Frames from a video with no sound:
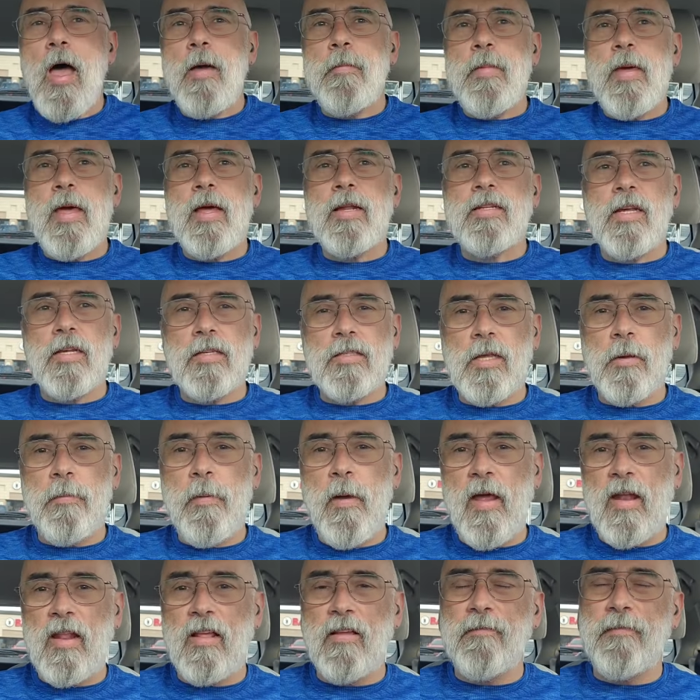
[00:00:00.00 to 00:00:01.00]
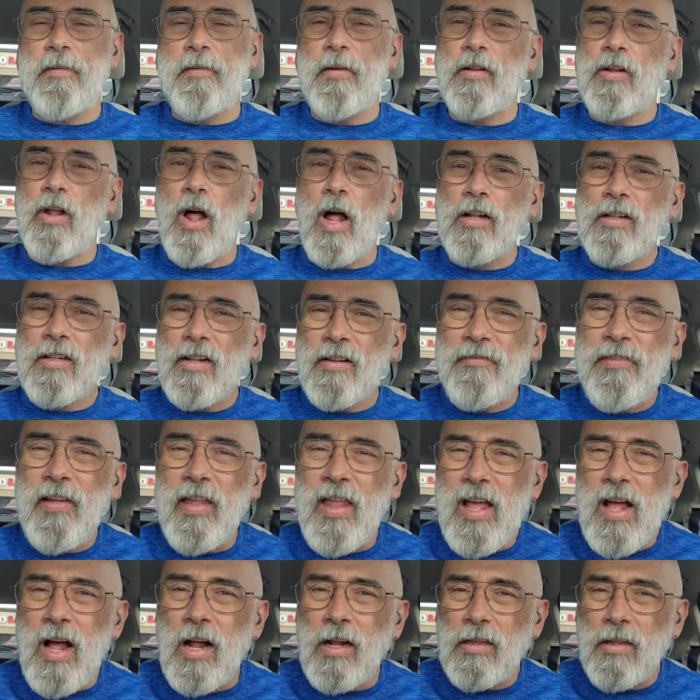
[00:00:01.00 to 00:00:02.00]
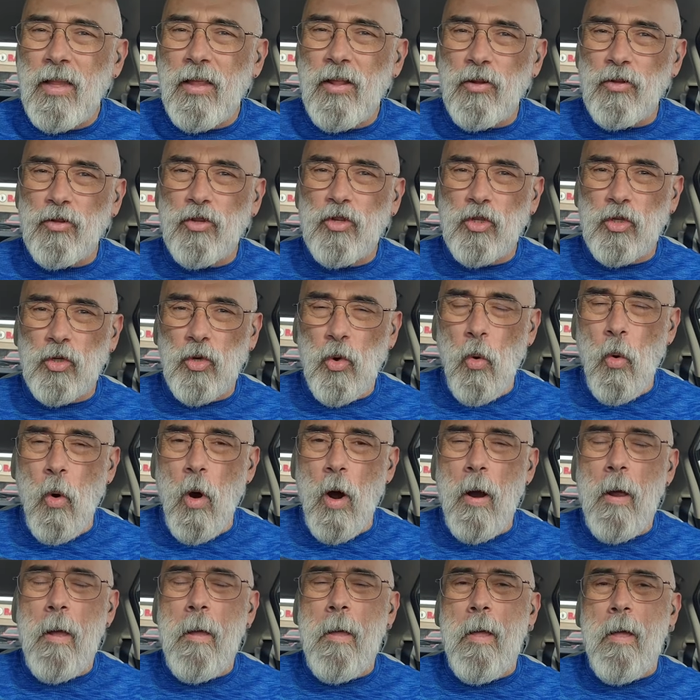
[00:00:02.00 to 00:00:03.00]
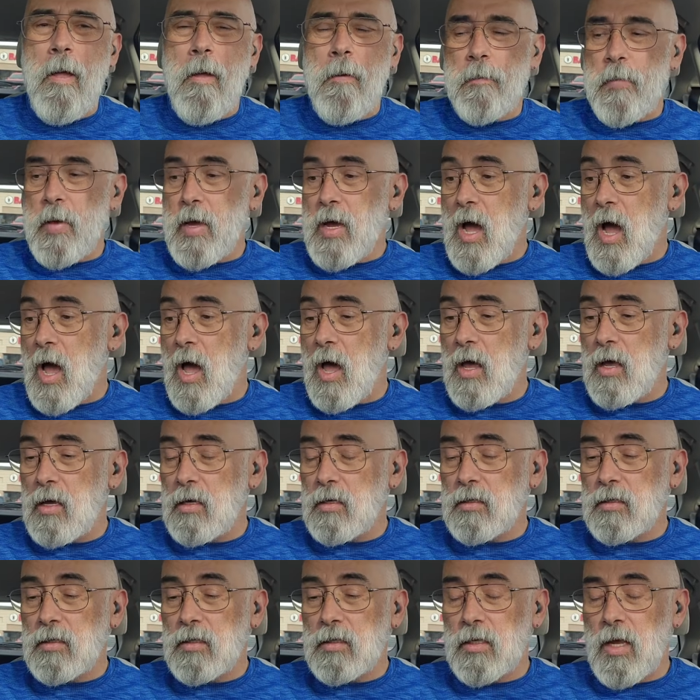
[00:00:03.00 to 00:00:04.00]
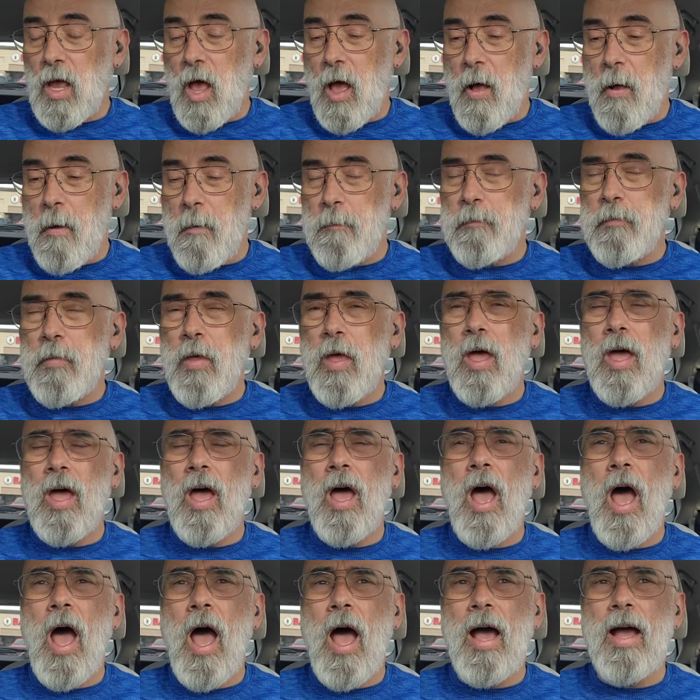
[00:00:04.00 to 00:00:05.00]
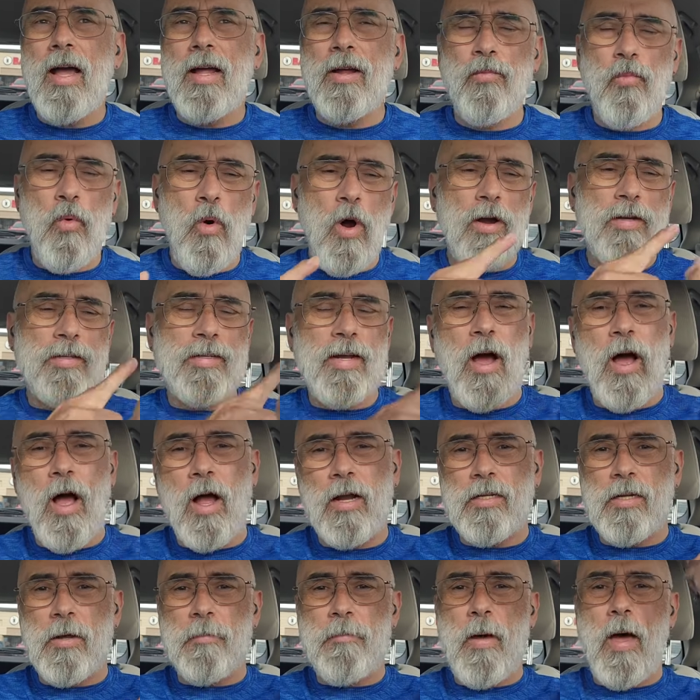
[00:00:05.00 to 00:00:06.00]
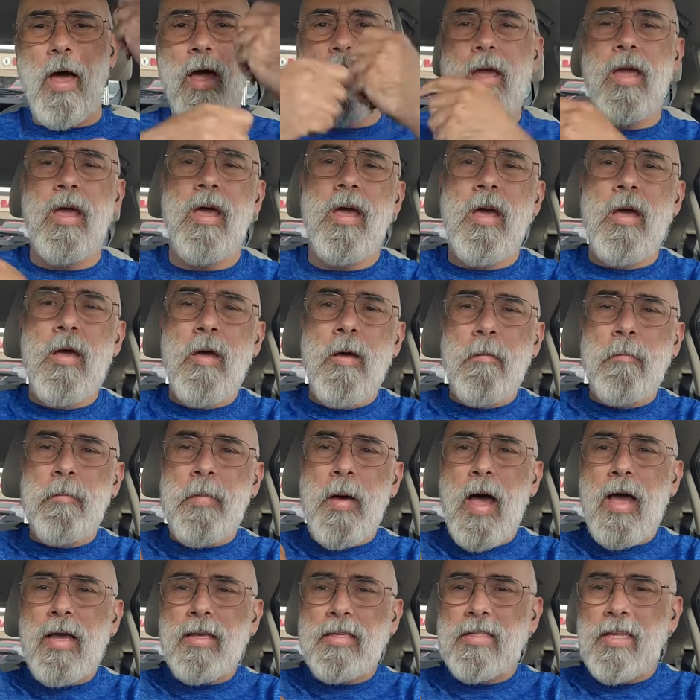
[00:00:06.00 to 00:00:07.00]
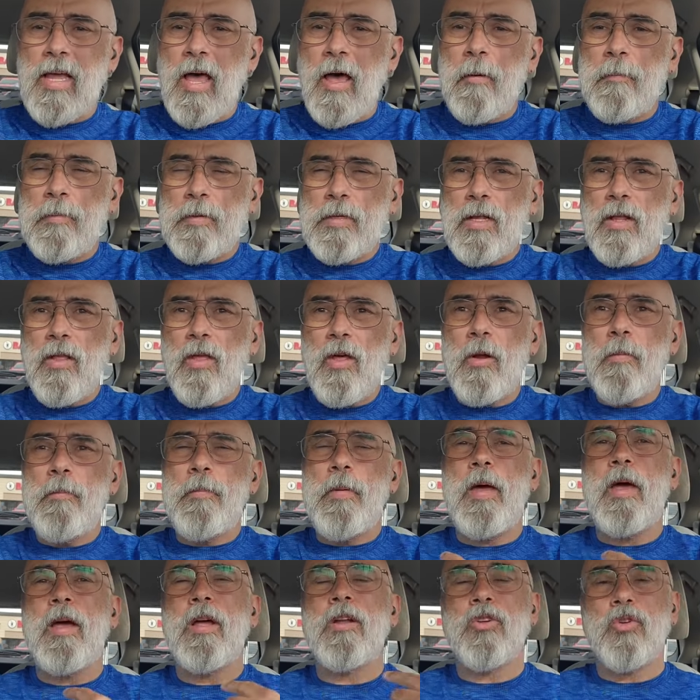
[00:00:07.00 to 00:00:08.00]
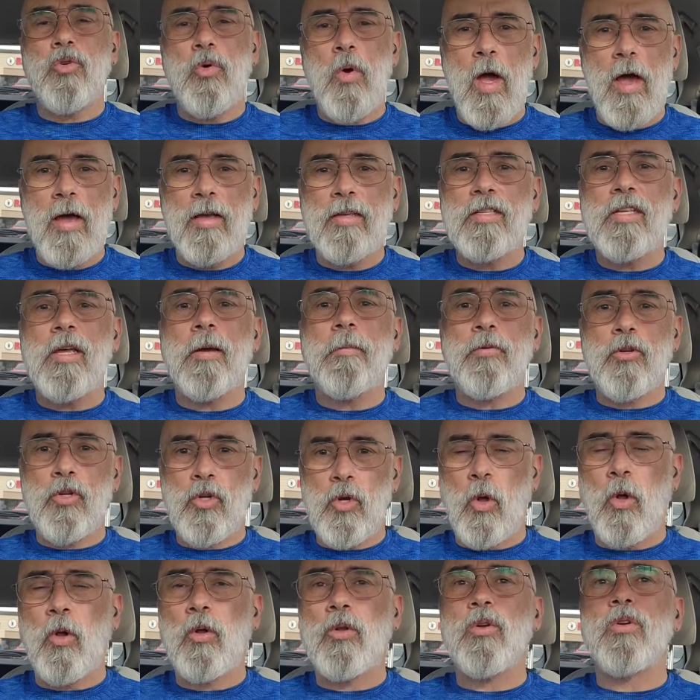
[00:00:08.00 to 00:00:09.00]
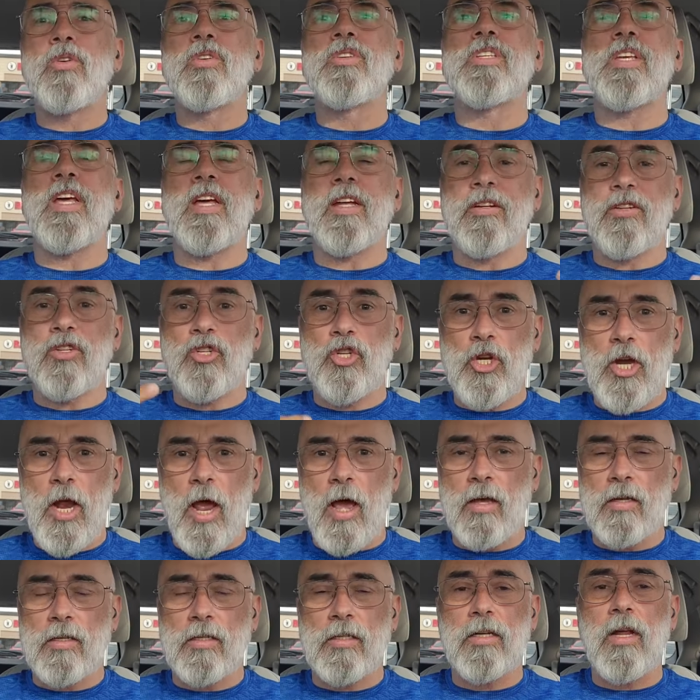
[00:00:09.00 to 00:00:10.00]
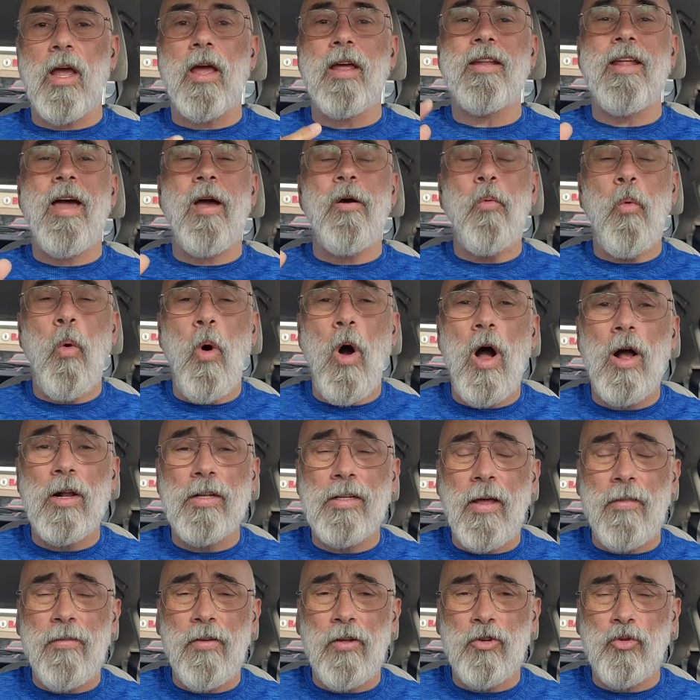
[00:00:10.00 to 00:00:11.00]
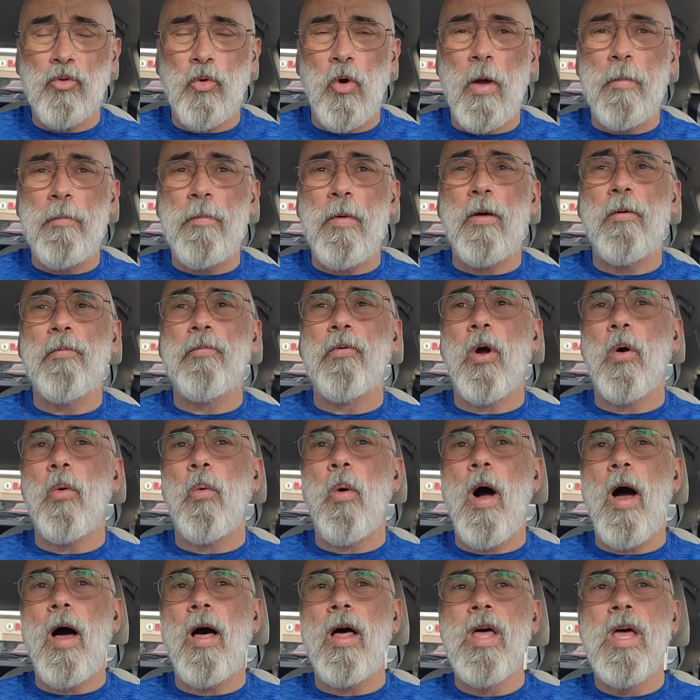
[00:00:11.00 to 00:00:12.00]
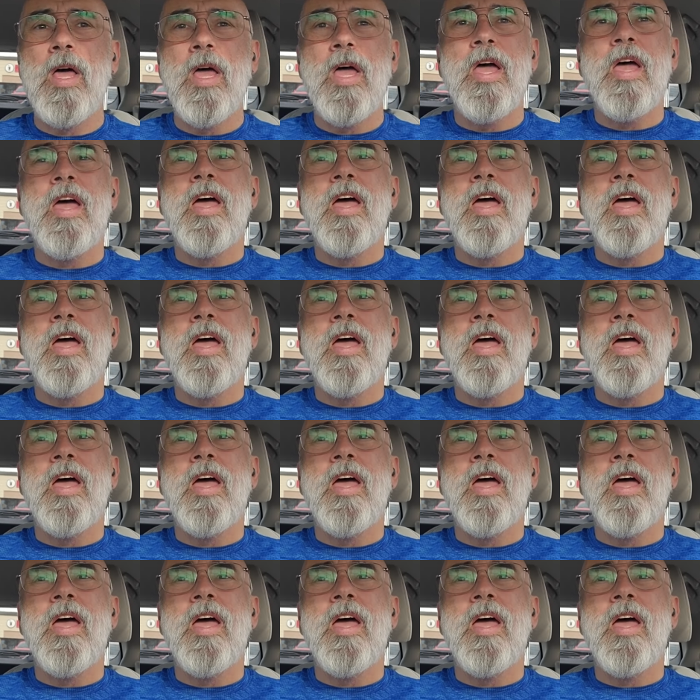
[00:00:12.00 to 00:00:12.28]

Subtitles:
anticipating feeling a little sore because I worked out. I did my biceps a little bit, triceps, shoulders, and chest, and I walked on the treadmill for a while.